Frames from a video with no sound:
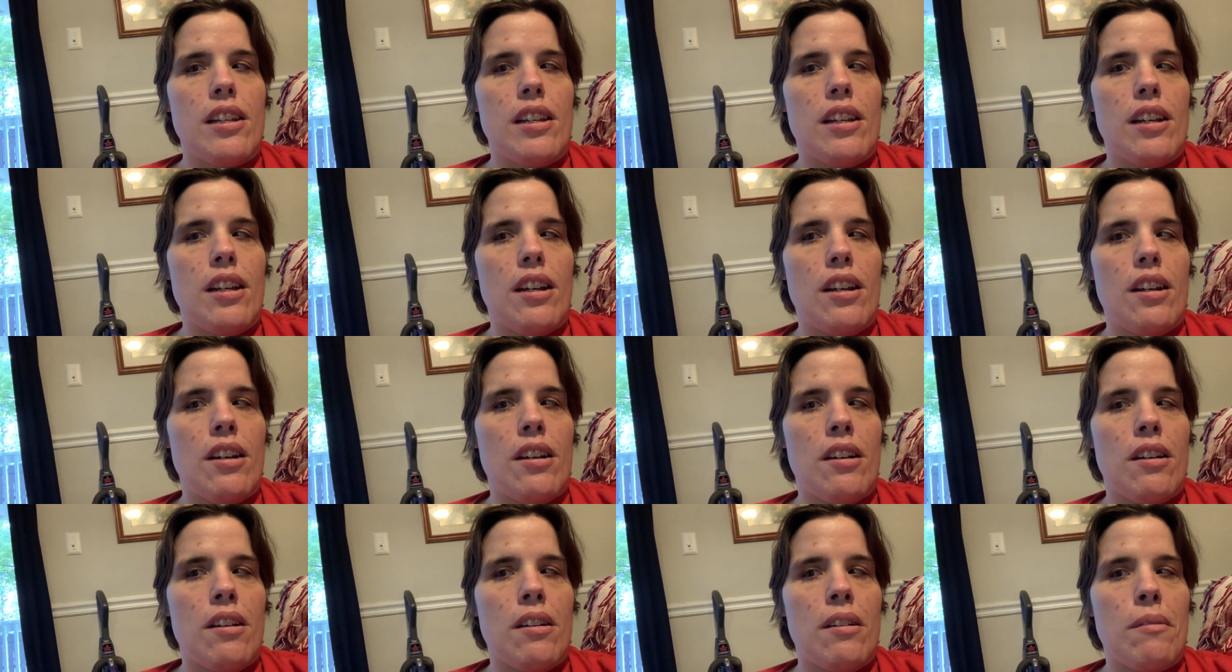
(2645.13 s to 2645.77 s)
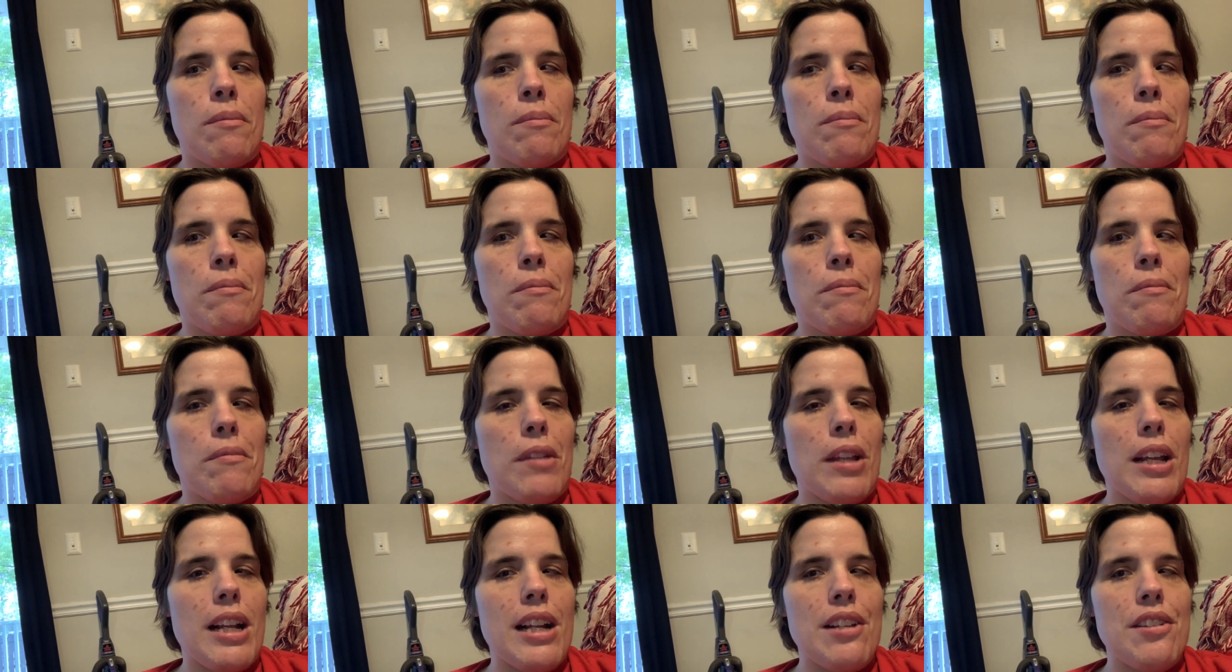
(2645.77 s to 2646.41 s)

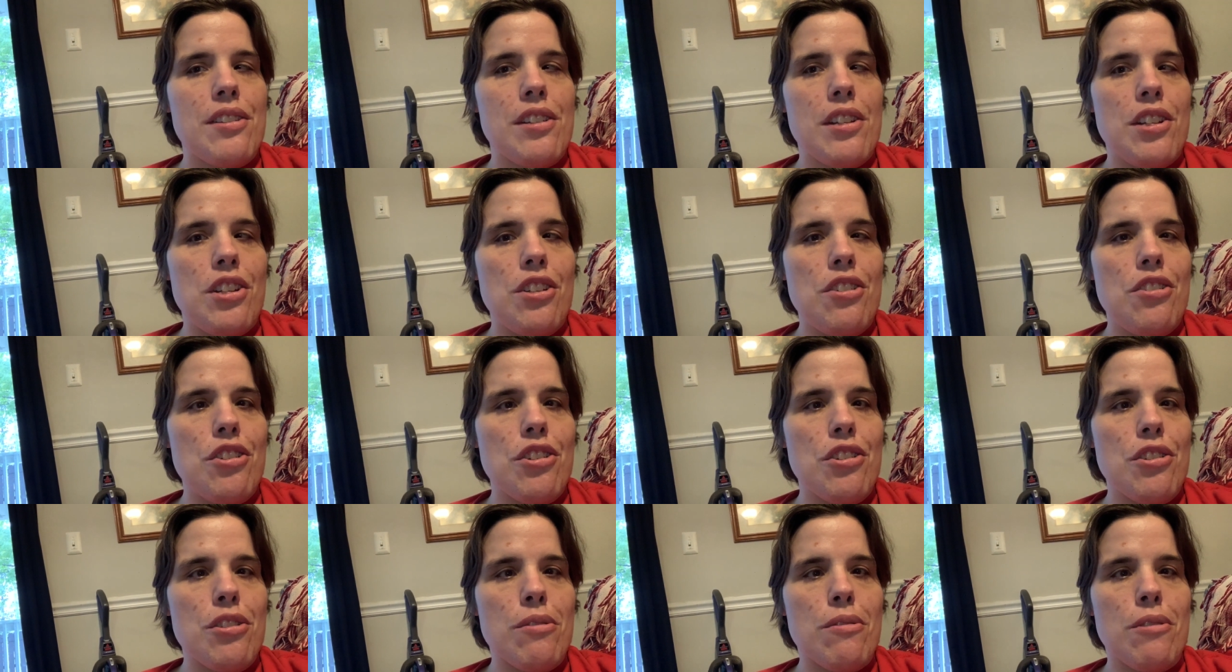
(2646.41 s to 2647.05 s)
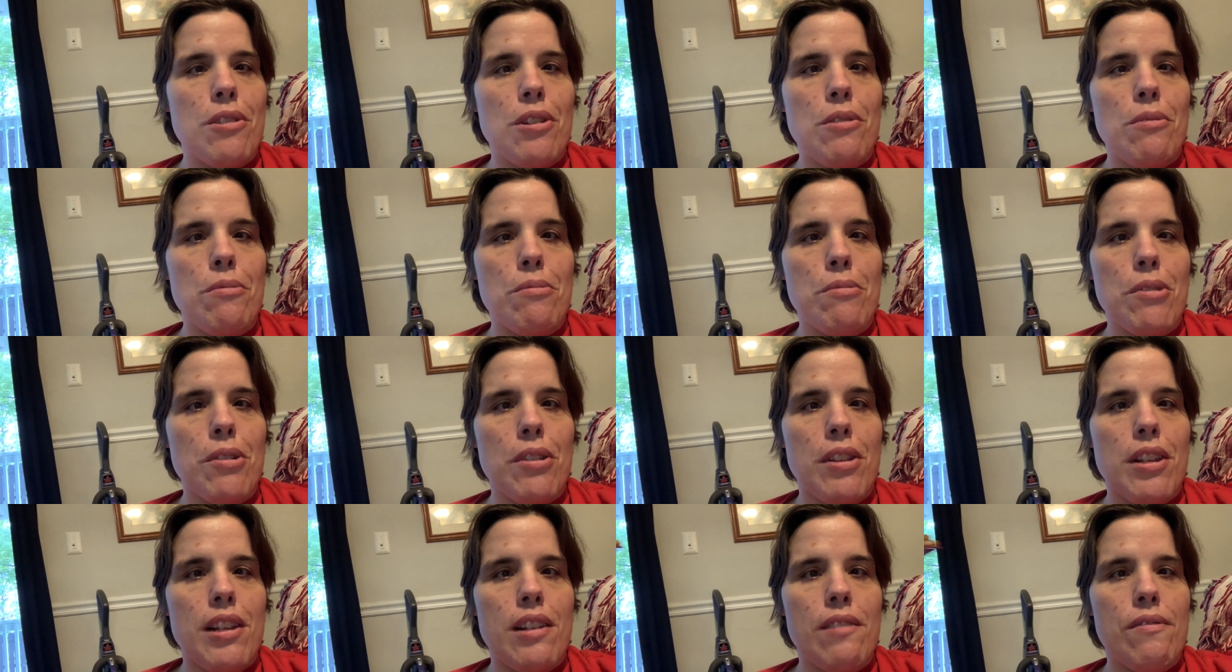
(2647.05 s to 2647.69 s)
Like I said, you
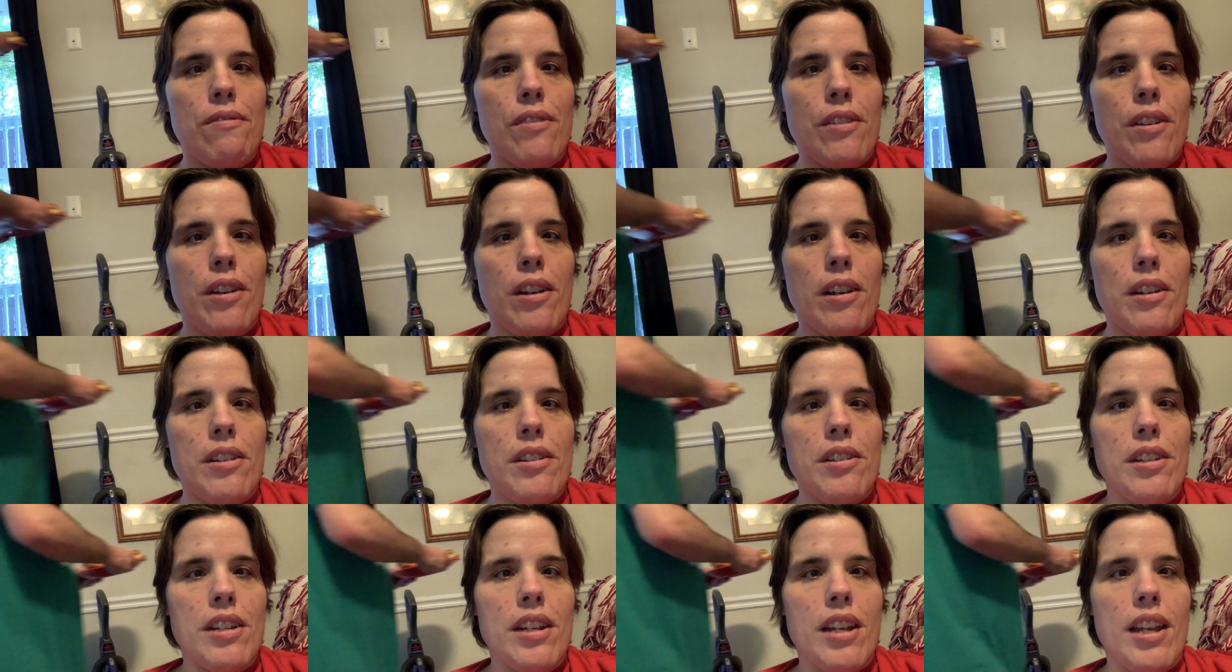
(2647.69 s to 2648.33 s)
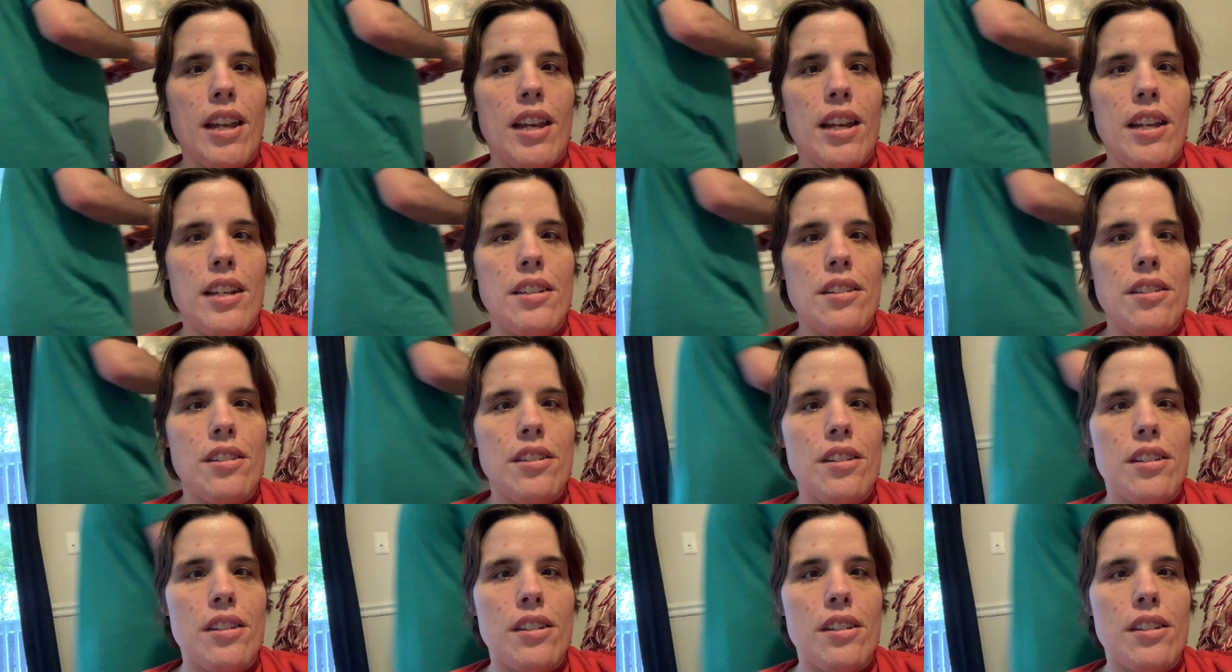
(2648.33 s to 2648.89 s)
really have got to get